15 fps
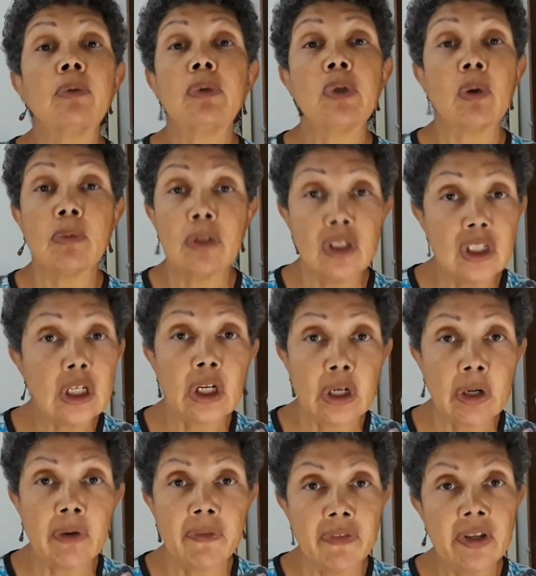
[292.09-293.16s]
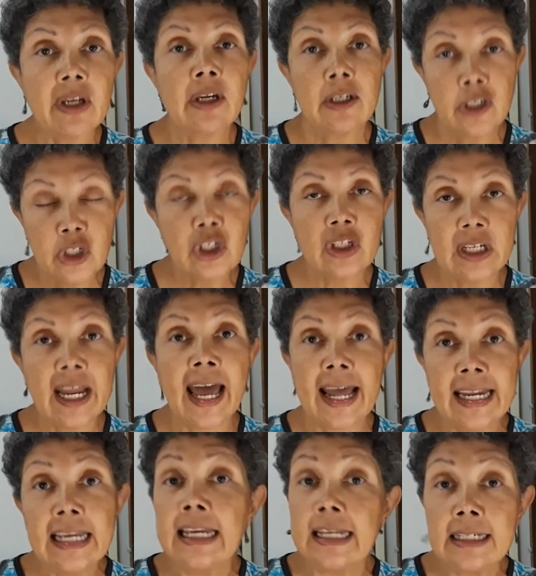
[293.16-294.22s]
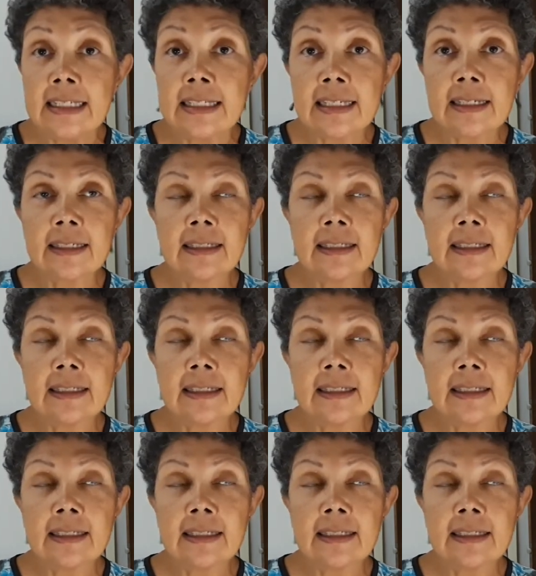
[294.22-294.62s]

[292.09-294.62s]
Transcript: don't serve should not eat.